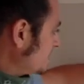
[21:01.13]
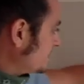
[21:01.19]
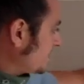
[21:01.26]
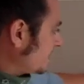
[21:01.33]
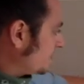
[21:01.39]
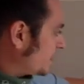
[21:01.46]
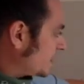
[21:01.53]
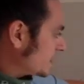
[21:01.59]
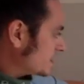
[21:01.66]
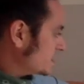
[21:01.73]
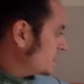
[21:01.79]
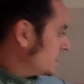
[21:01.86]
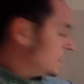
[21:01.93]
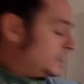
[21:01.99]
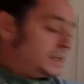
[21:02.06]
of our box
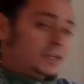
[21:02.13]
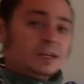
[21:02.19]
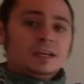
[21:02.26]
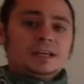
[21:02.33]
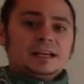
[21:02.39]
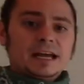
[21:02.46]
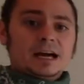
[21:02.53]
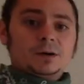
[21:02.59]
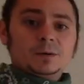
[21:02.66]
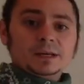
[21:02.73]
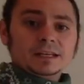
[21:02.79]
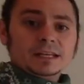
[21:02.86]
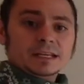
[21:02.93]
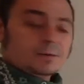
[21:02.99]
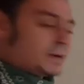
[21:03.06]
done. Now
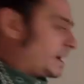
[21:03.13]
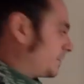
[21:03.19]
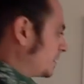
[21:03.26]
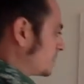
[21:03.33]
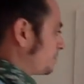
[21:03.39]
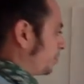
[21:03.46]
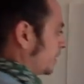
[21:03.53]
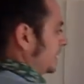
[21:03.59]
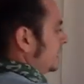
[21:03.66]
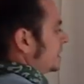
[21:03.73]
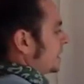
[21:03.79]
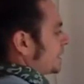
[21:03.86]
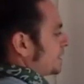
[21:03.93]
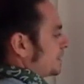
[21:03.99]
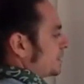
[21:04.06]
we have this blank
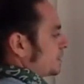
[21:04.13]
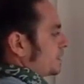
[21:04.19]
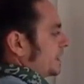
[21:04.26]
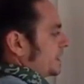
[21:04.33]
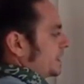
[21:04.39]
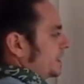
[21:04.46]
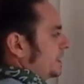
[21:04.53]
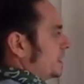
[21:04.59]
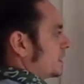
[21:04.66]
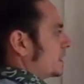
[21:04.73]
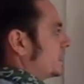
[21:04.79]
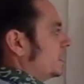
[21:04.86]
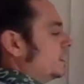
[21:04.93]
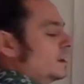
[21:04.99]
area right here.